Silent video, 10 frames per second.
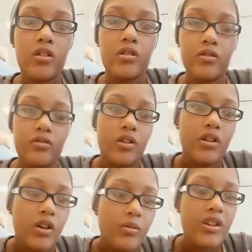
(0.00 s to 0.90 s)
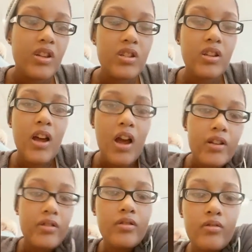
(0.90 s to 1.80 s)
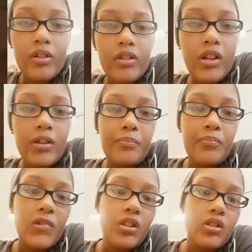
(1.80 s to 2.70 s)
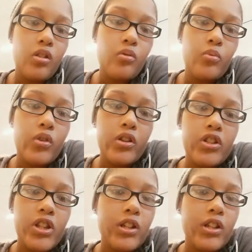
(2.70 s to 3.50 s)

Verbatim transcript: you know. He does it a lot throughout the day. So we're going to check.